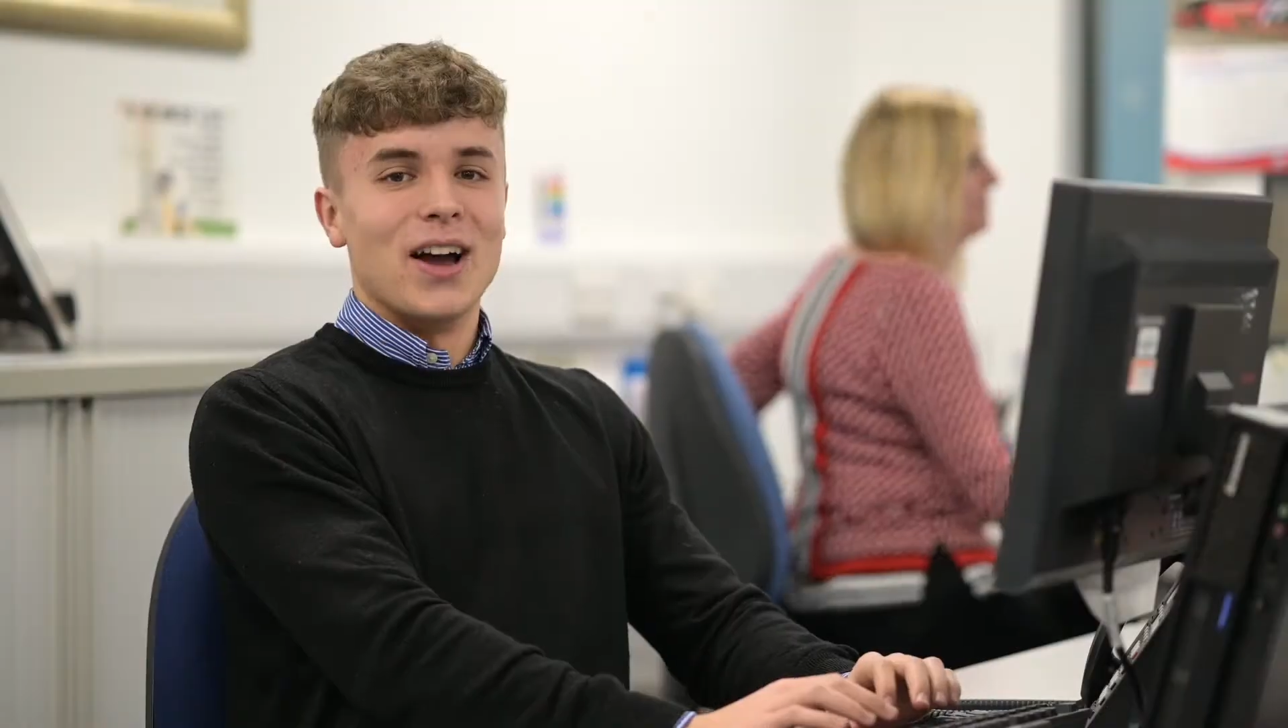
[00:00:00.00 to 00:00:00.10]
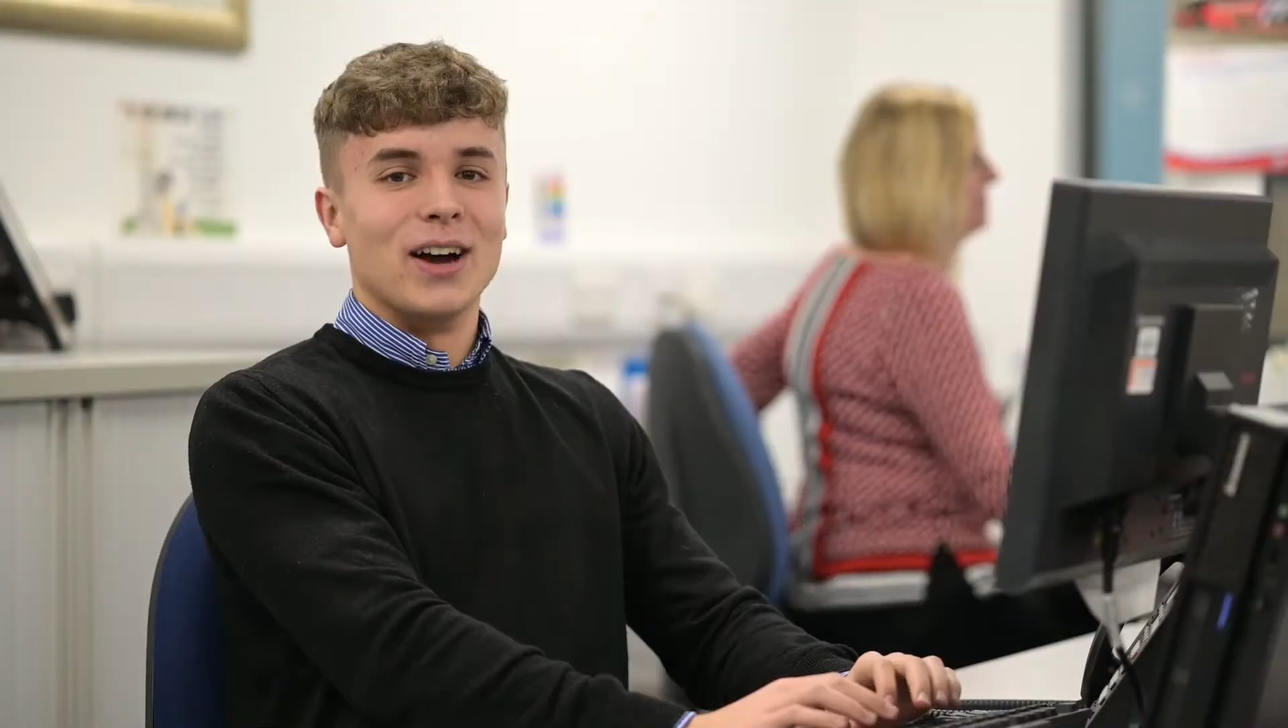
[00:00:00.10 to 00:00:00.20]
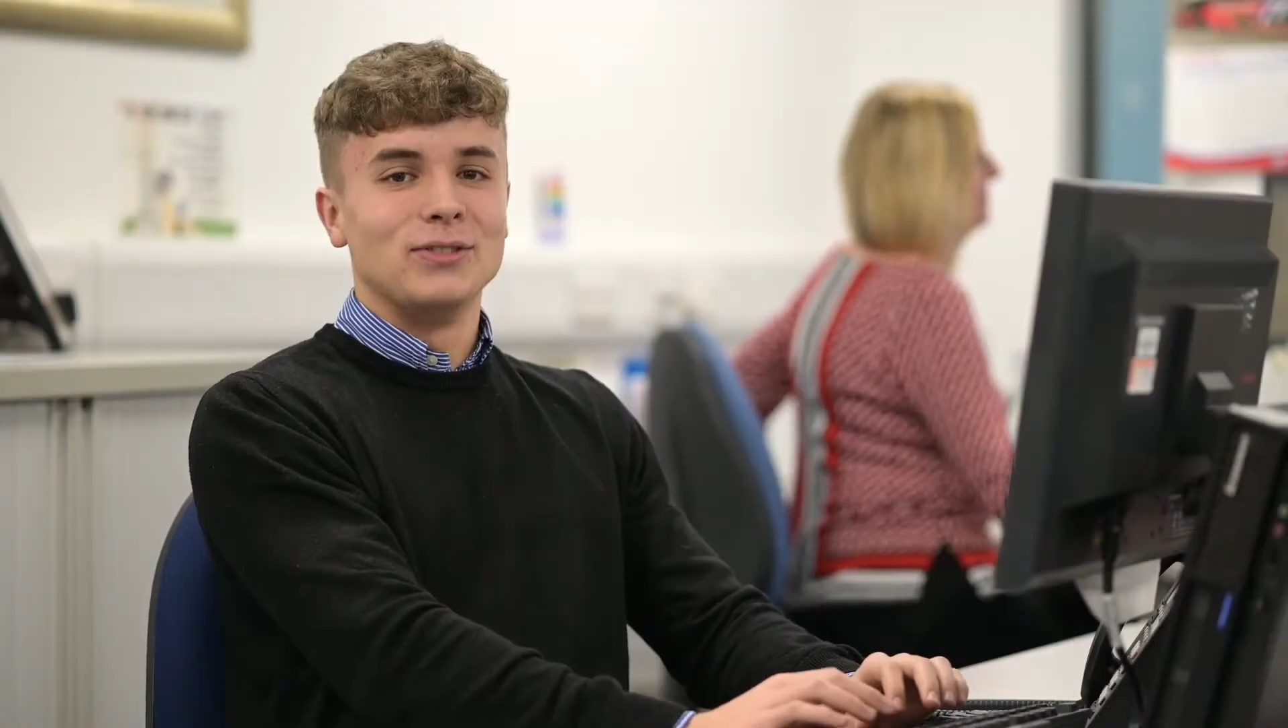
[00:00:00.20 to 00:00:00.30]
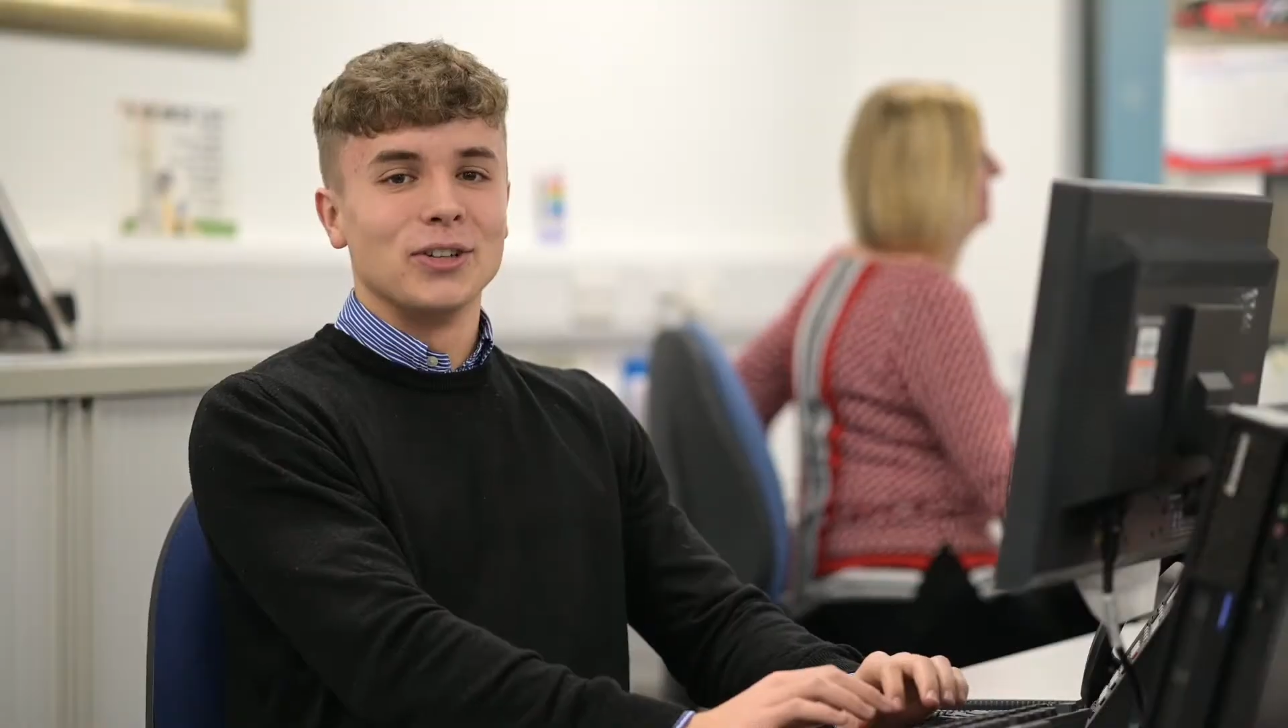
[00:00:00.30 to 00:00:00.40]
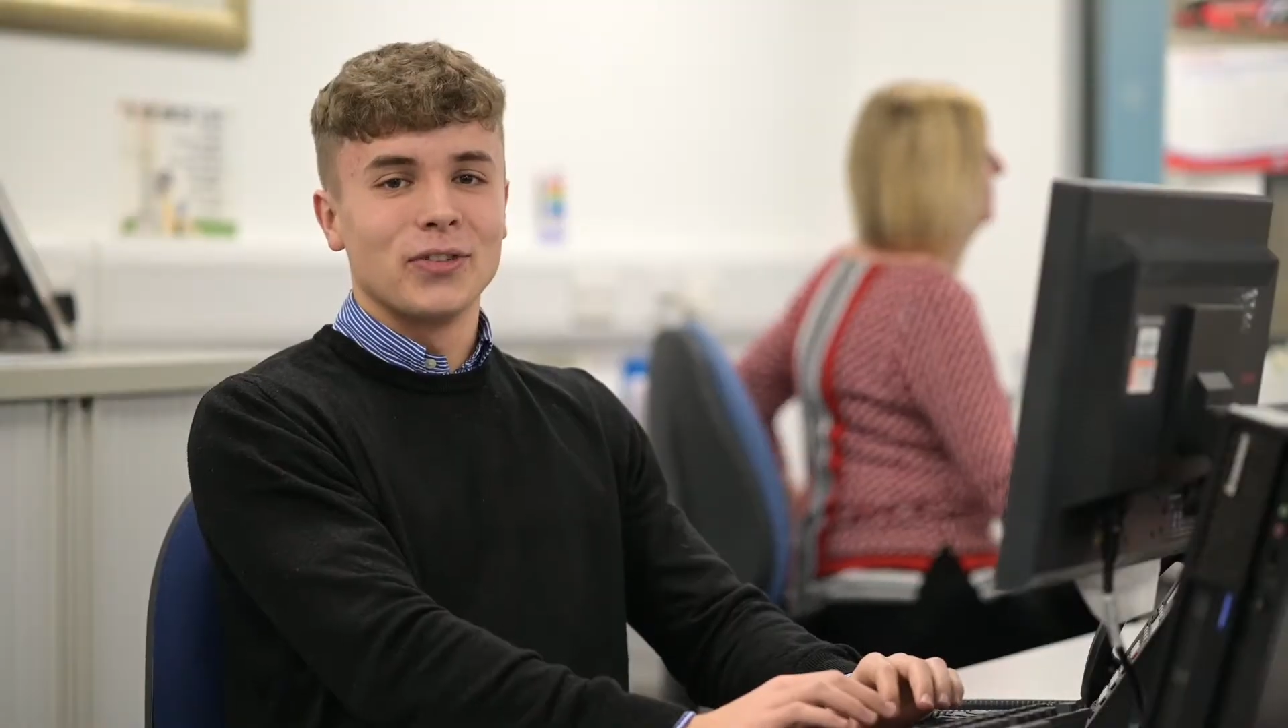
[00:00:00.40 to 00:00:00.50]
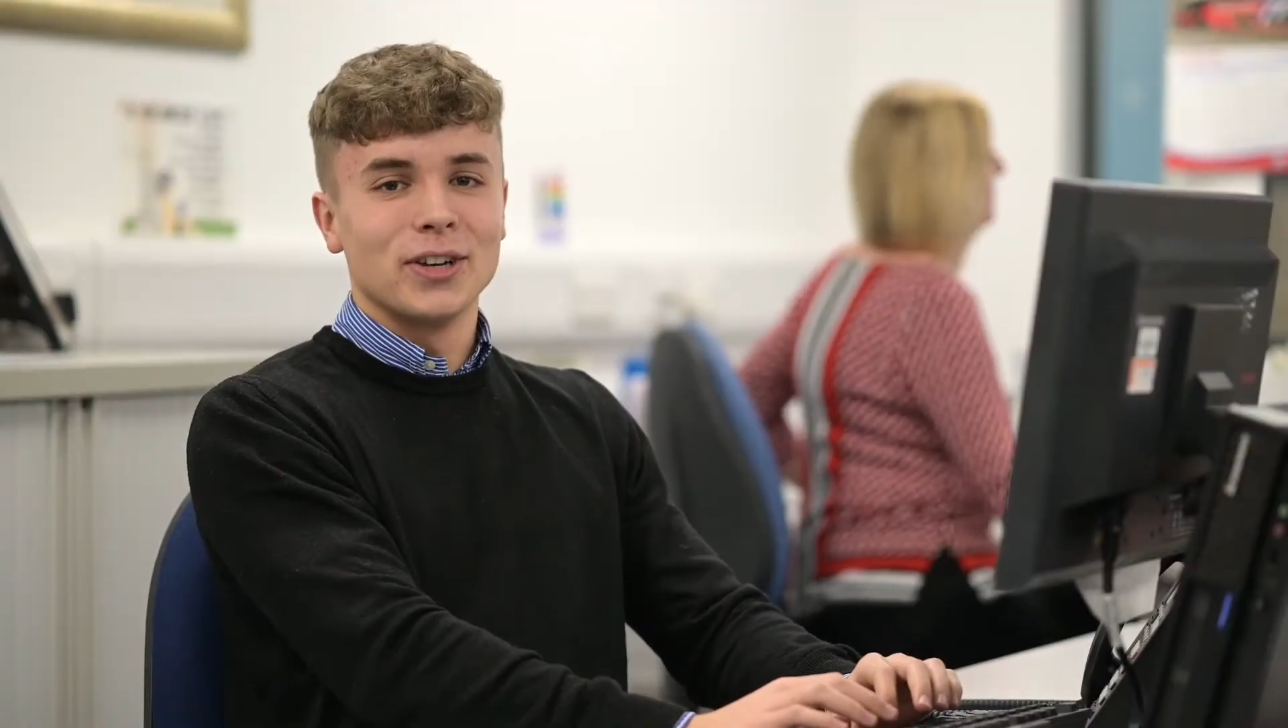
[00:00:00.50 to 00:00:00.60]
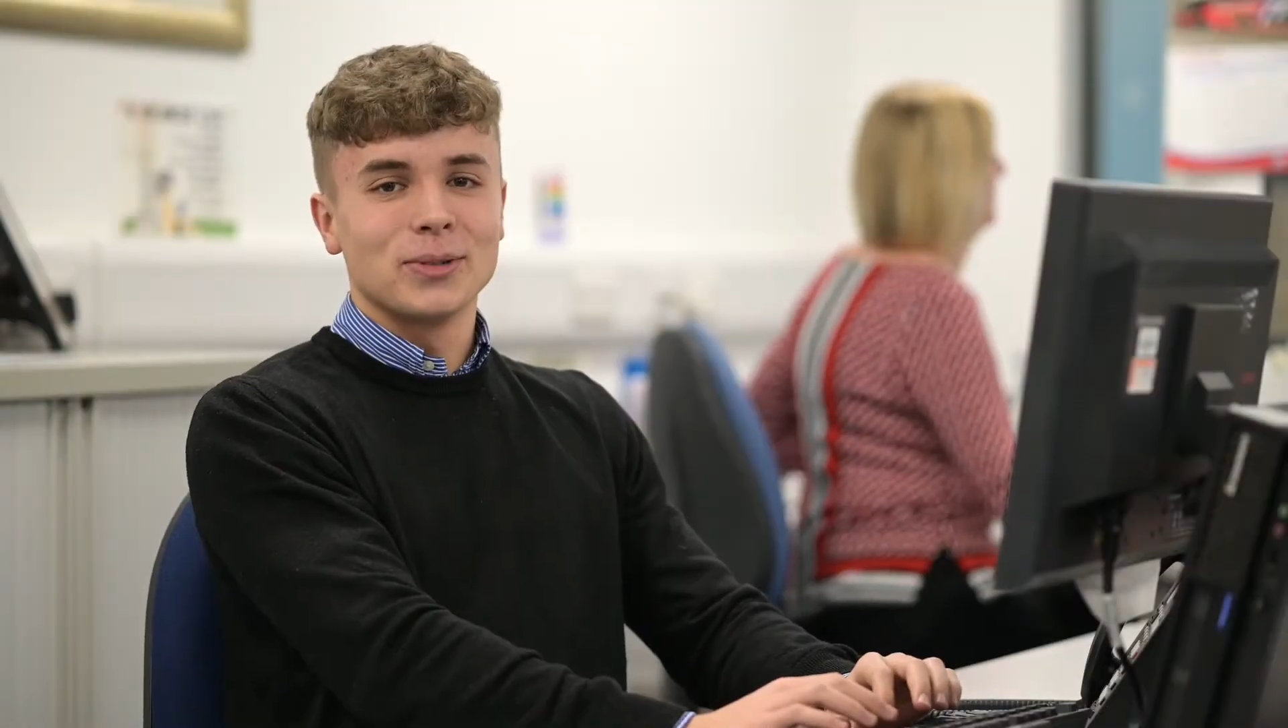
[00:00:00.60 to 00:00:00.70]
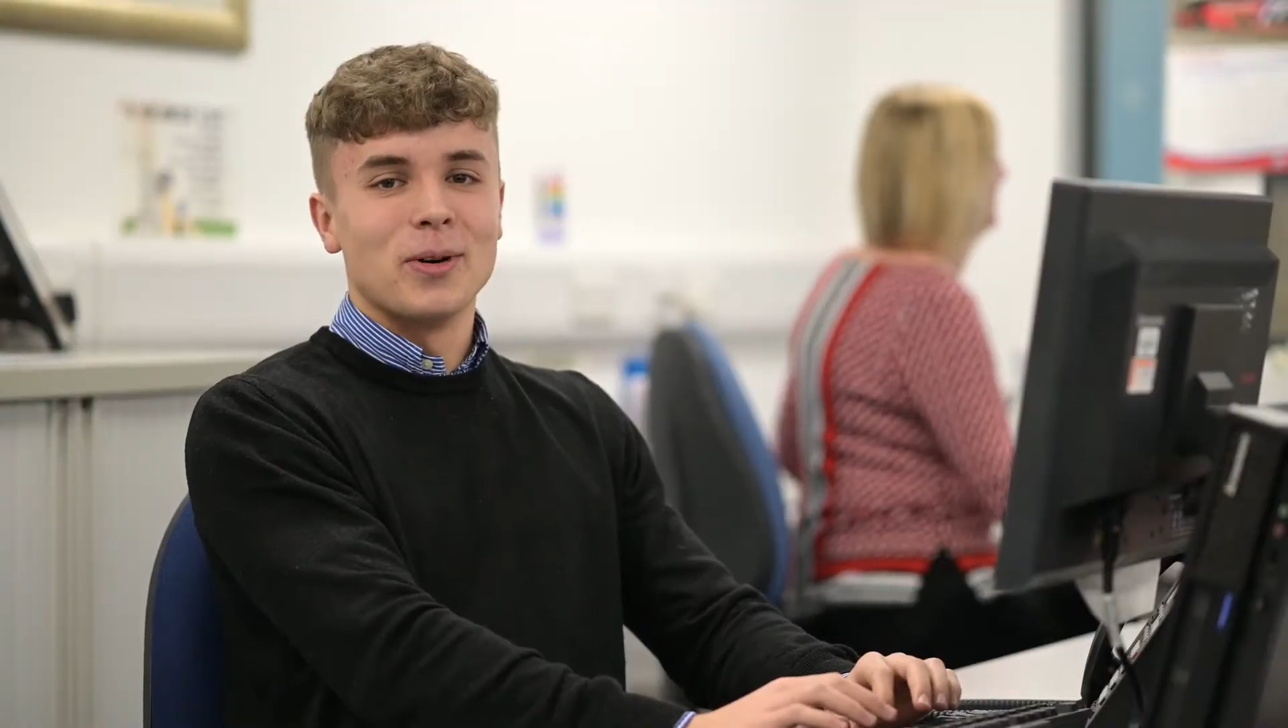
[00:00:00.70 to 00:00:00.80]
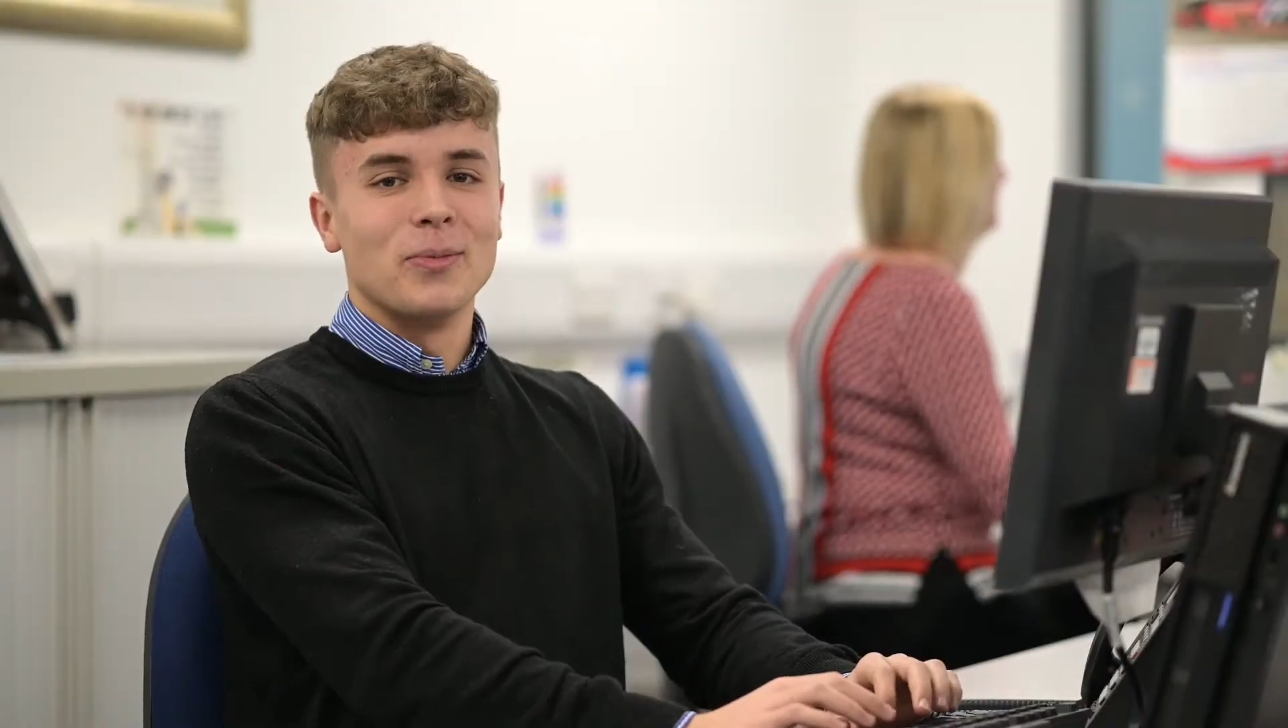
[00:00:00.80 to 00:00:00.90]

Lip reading: I've just finished